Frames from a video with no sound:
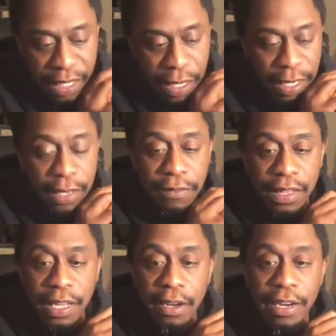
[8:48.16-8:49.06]
lived
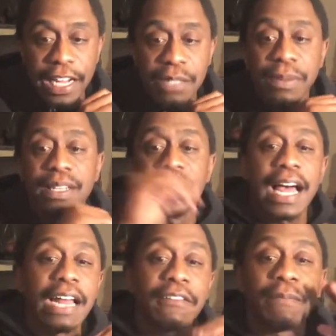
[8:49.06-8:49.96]
there, and I spent a
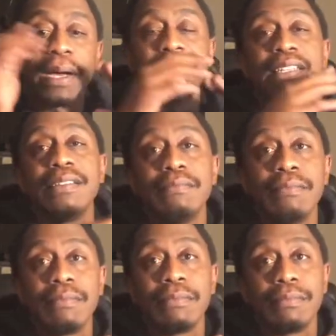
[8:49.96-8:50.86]
lot of
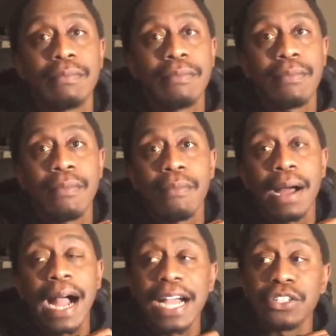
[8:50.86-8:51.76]
my
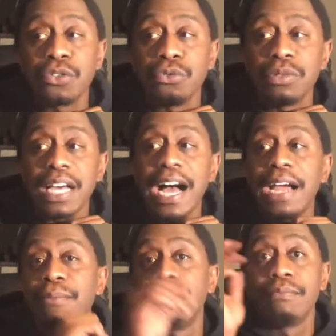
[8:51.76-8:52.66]
high school
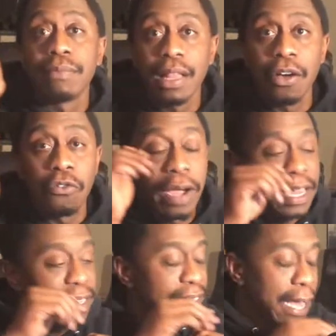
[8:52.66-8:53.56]
time over at
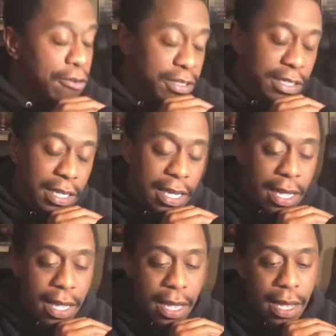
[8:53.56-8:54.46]
his house.
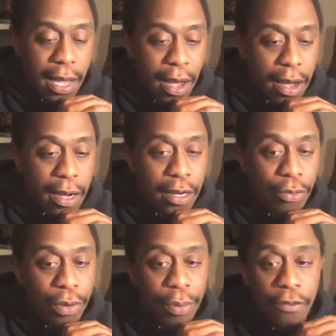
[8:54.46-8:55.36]

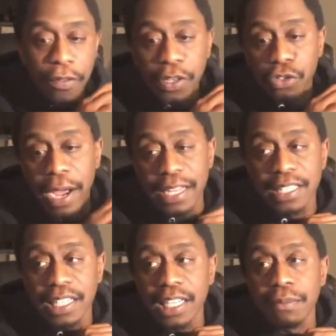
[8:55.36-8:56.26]
We were both on the track
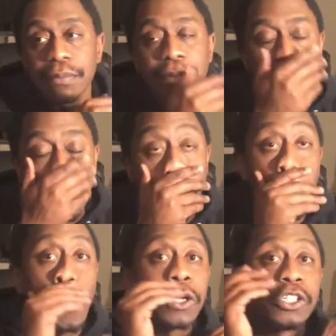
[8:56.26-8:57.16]
team,
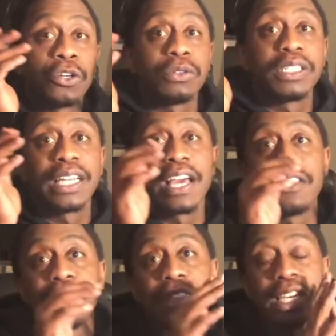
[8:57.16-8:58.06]
went to church together
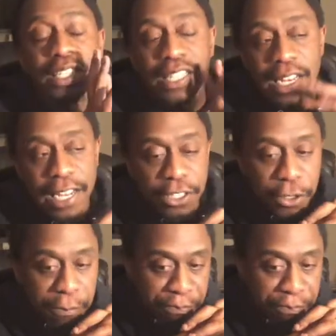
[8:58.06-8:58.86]
and things of that nature.